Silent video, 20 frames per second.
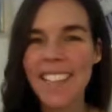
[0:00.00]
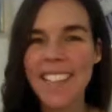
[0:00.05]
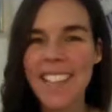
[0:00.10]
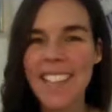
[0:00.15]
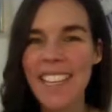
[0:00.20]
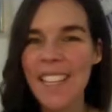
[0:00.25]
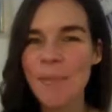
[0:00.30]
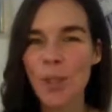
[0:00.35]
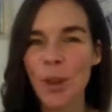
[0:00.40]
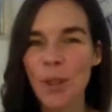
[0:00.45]

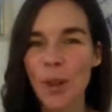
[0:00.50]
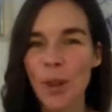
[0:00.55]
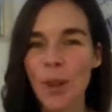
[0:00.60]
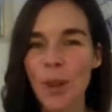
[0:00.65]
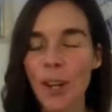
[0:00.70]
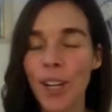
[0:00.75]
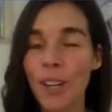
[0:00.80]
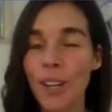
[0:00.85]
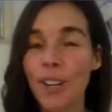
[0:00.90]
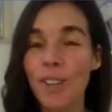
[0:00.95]
themes,
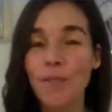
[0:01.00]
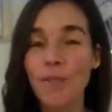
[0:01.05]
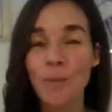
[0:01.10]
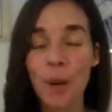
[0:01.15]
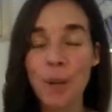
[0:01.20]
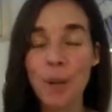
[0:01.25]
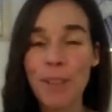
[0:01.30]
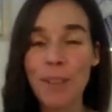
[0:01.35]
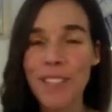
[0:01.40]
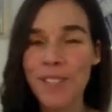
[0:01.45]
or
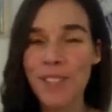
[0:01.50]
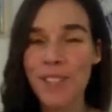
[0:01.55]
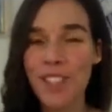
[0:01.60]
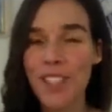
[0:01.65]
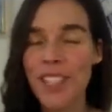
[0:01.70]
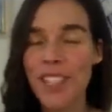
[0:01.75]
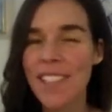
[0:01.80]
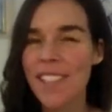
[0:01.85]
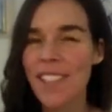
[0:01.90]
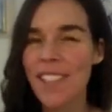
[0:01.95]
WordPress
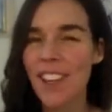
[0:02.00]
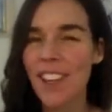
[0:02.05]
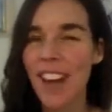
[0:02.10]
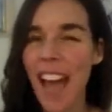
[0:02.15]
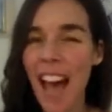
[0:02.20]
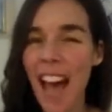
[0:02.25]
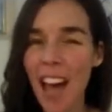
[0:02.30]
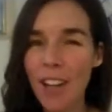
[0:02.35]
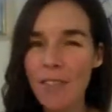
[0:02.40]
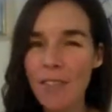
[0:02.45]
versions that are
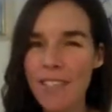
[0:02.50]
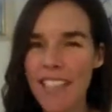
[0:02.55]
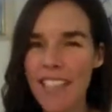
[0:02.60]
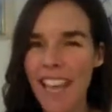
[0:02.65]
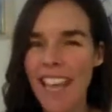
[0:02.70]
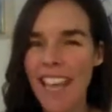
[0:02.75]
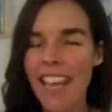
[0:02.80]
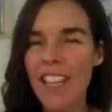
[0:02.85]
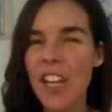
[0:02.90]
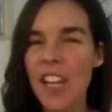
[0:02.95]
out of
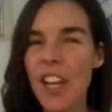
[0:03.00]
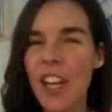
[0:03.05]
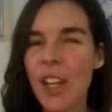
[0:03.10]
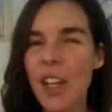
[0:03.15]
date,